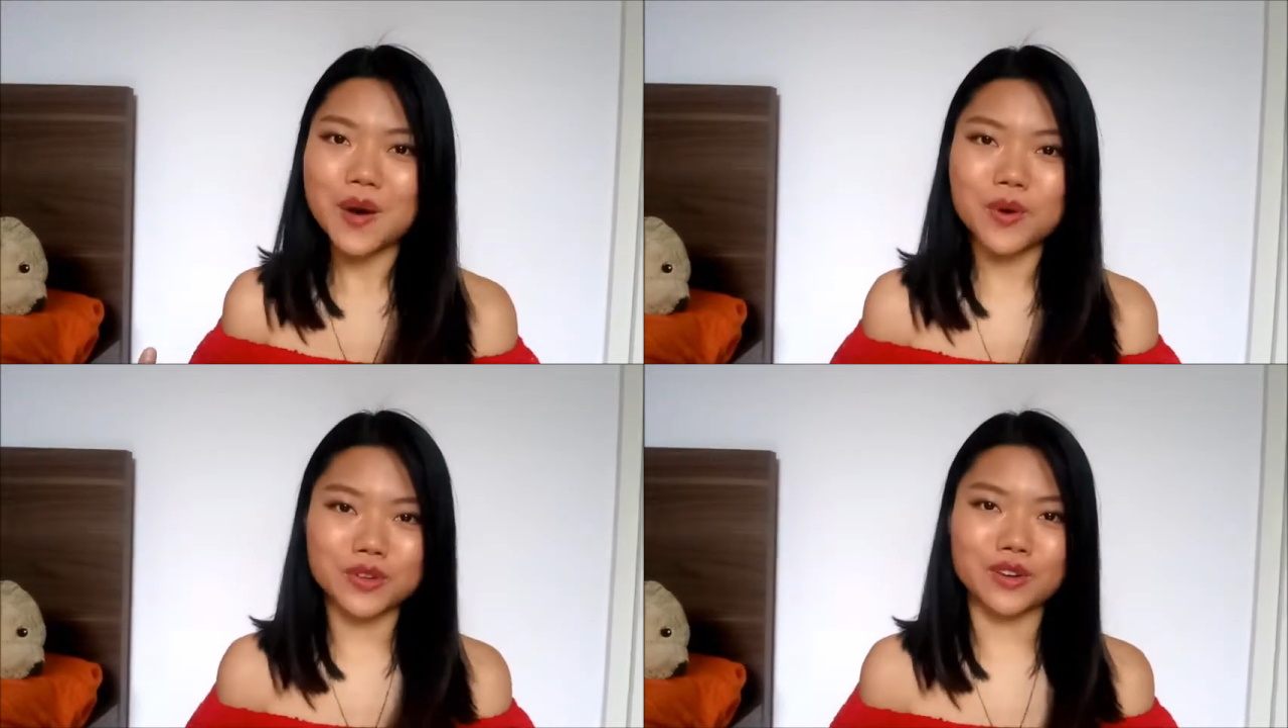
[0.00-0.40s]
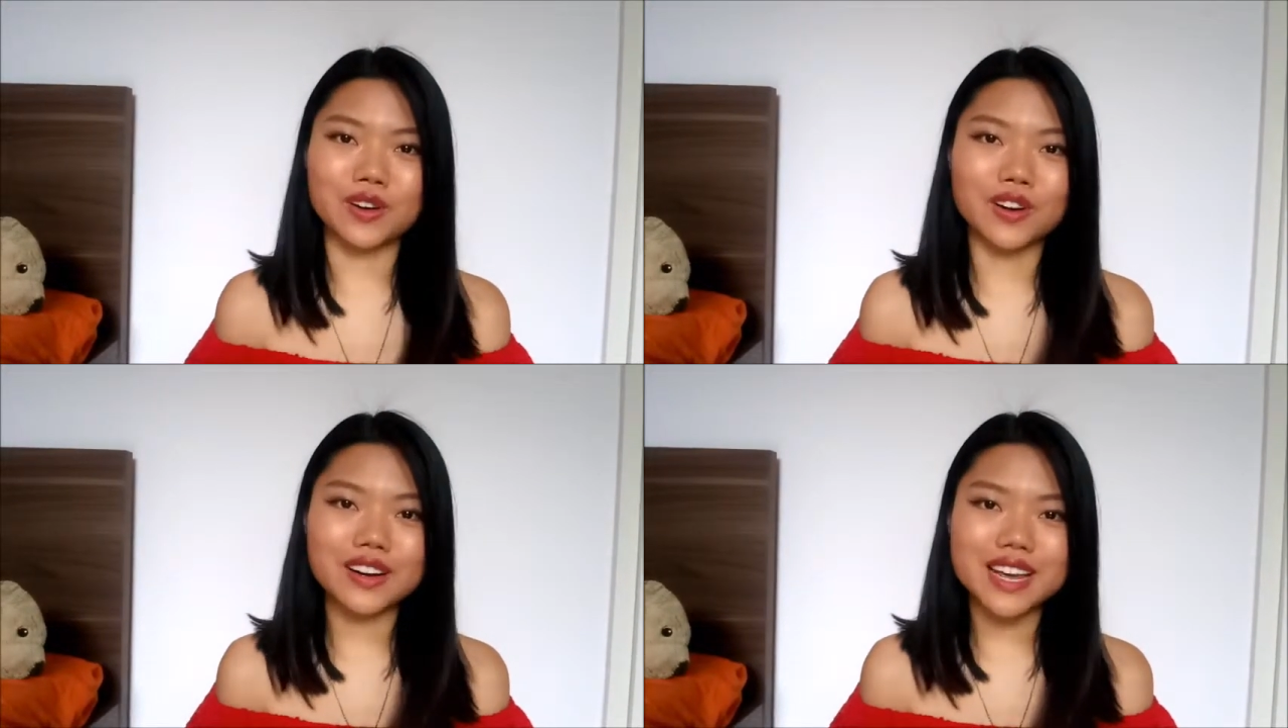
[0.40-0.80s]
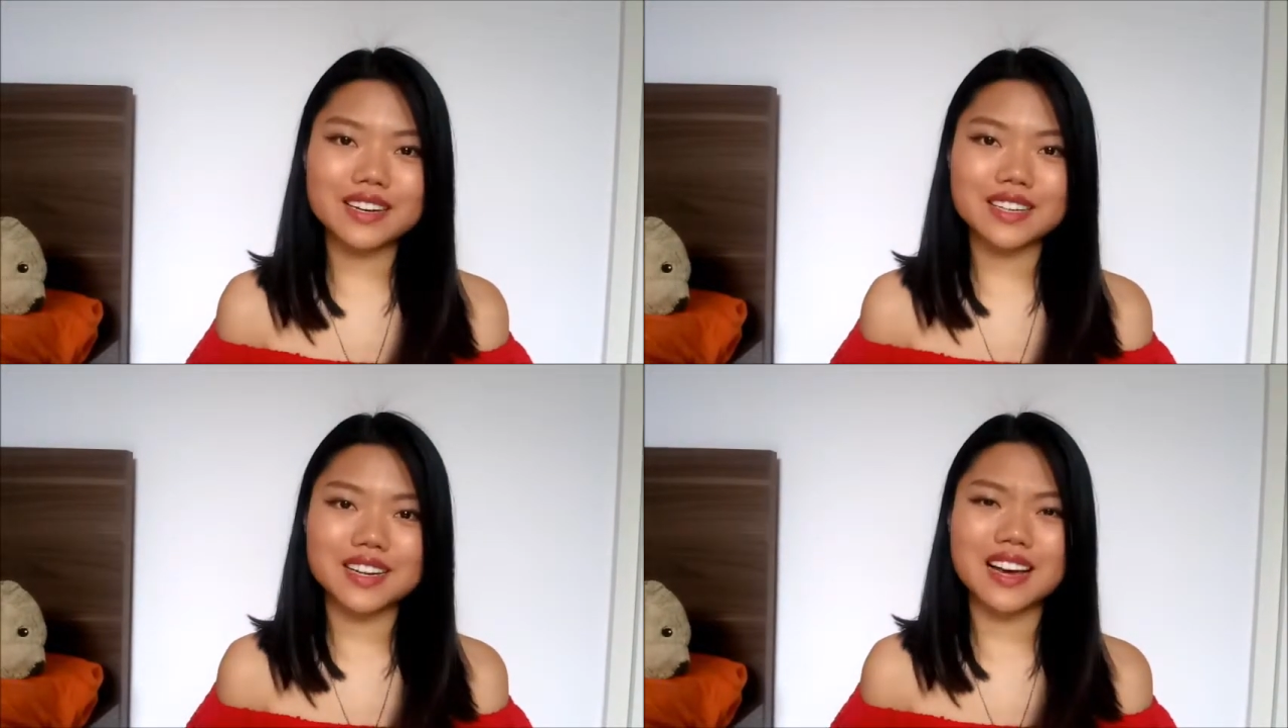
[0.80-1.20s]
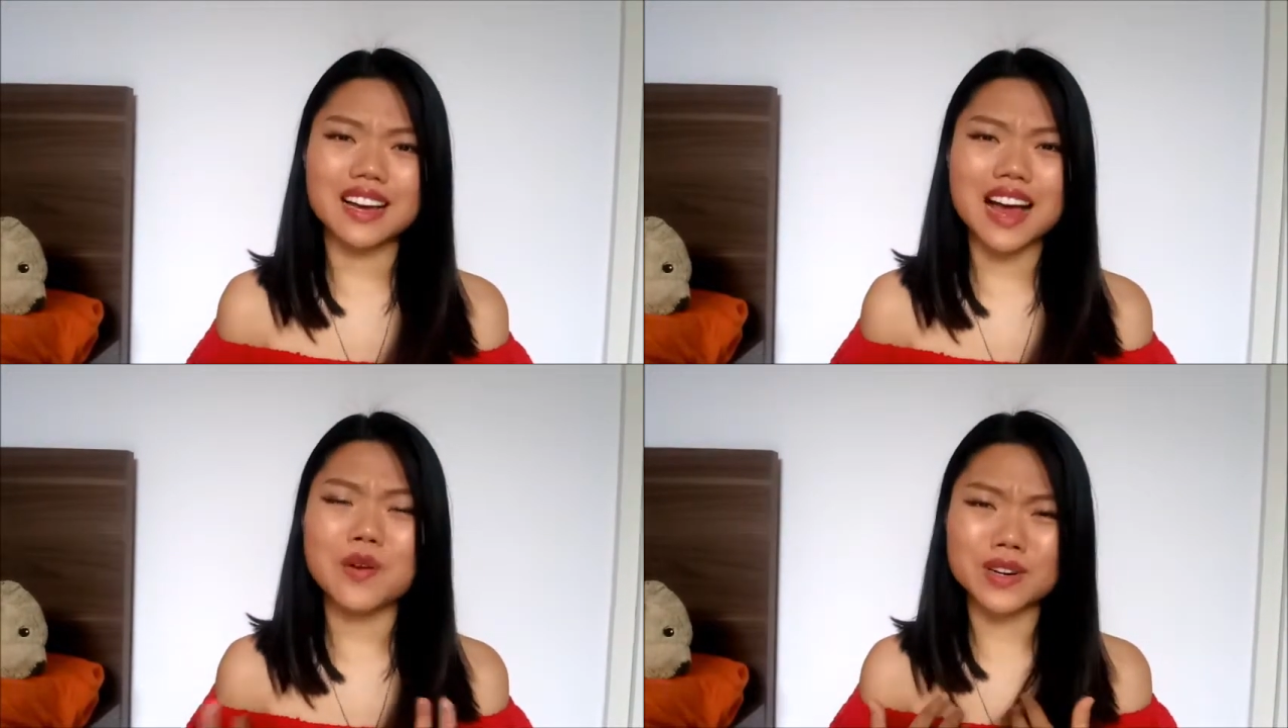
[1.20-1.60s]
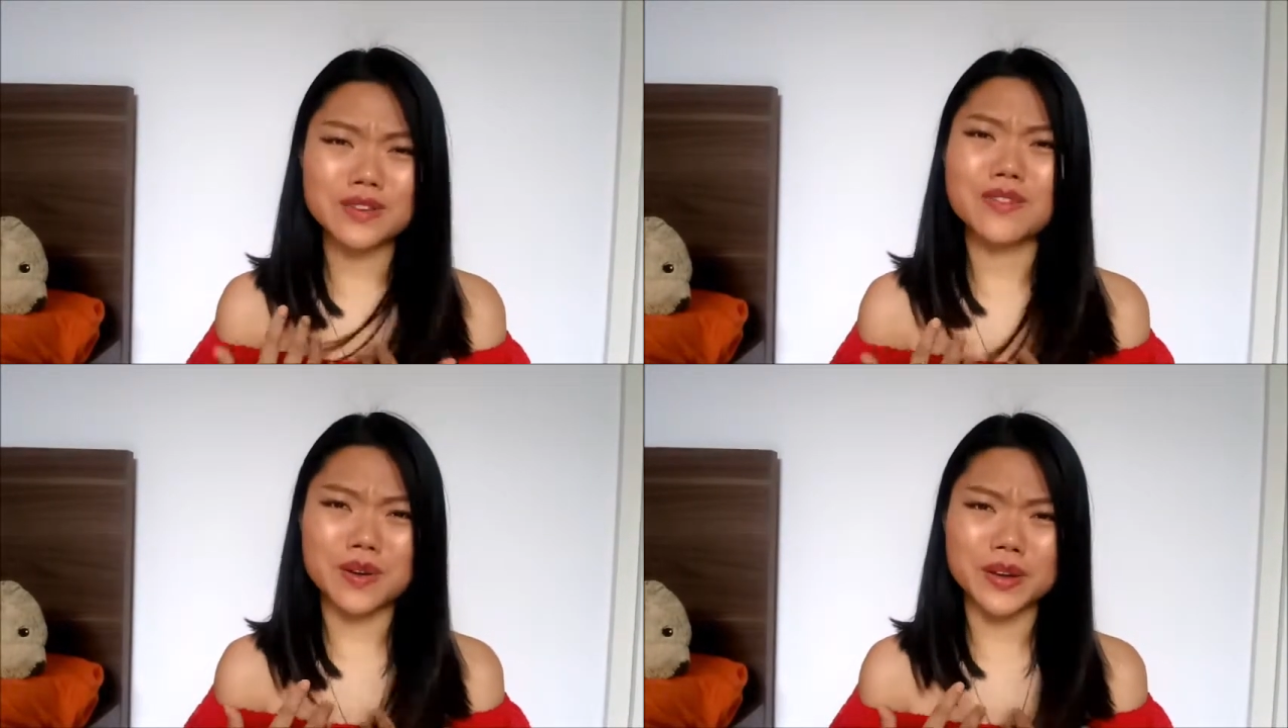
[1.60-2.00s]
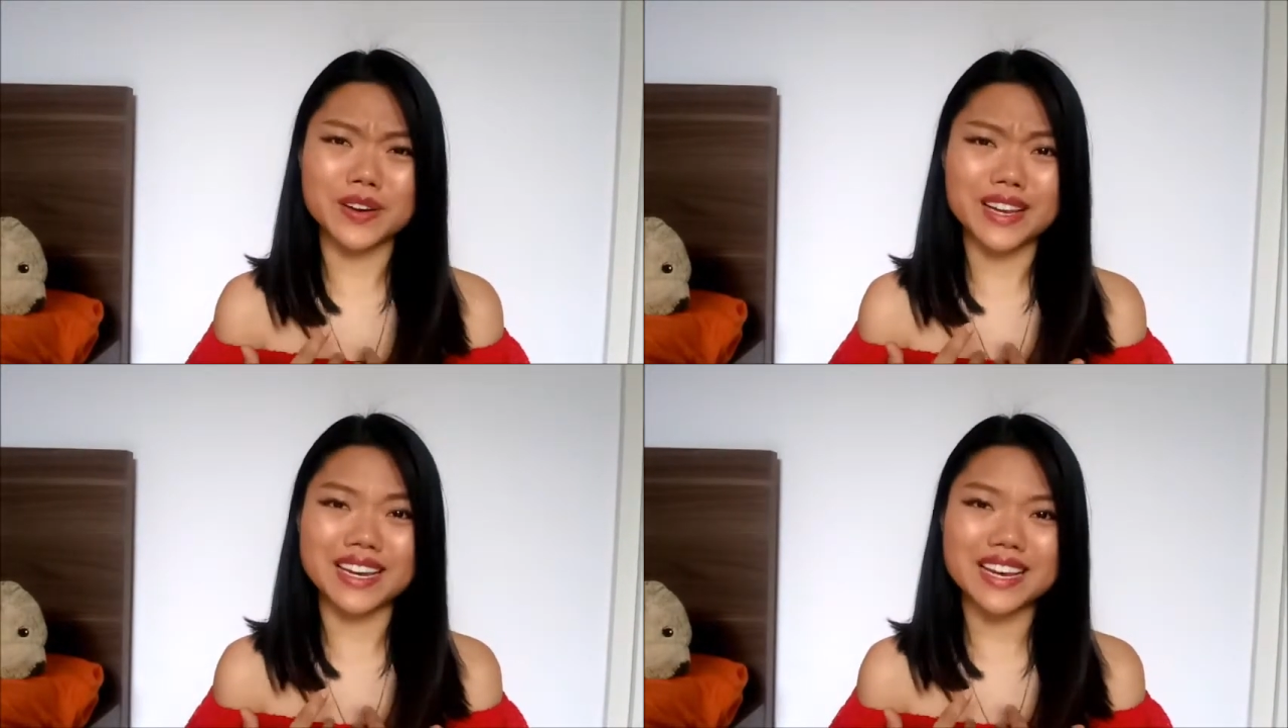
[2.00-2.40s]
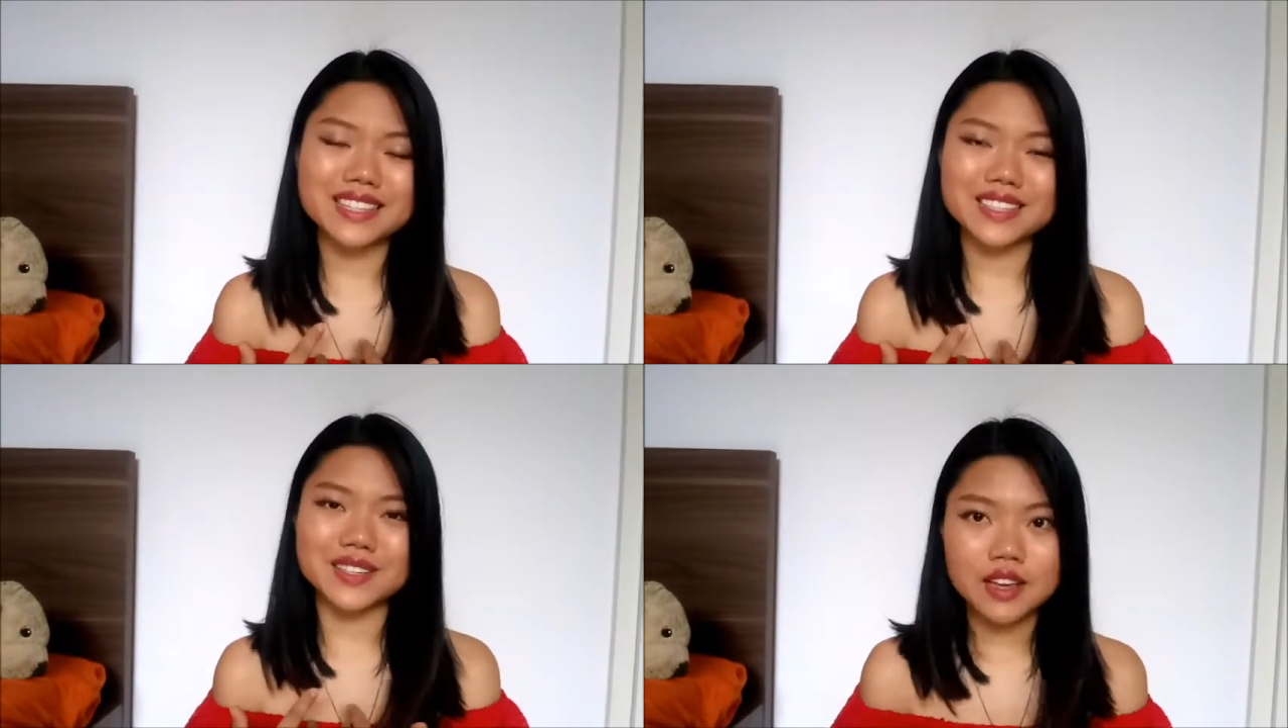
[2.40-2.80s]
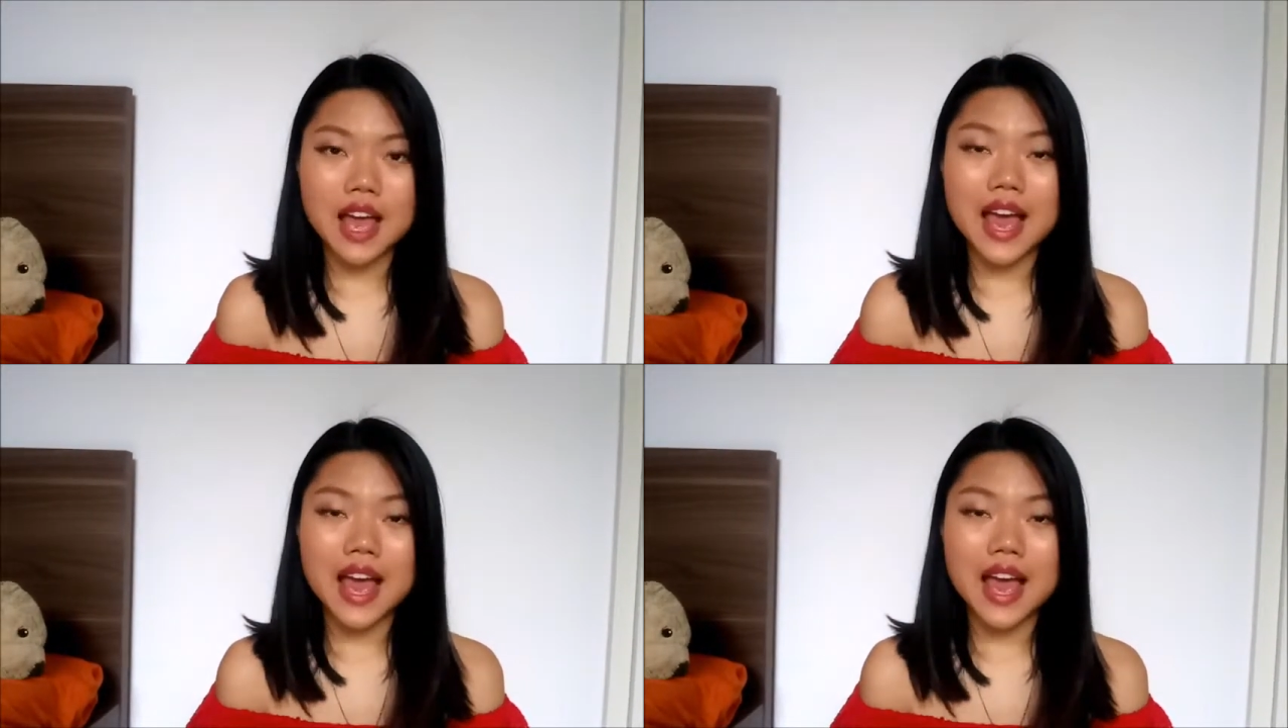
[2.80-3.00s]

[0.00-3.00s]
when you learn it. I wasn't very good in it. So.